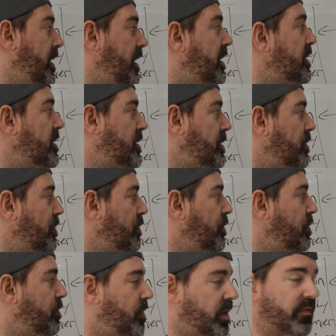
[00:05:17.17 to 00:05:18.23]

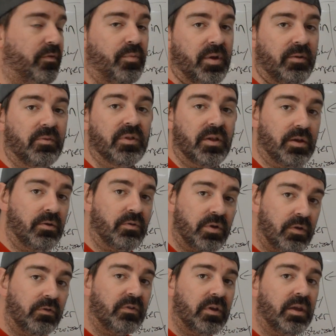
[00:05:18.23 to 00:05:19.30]
into whatever pigment that you're
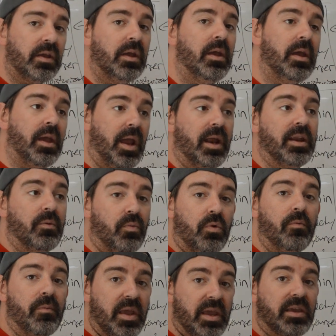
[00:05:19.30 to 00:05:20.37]
using, and it
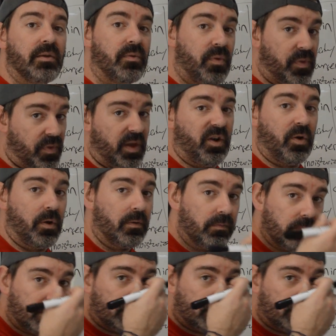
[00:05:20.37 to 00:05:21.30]
will make it thicker.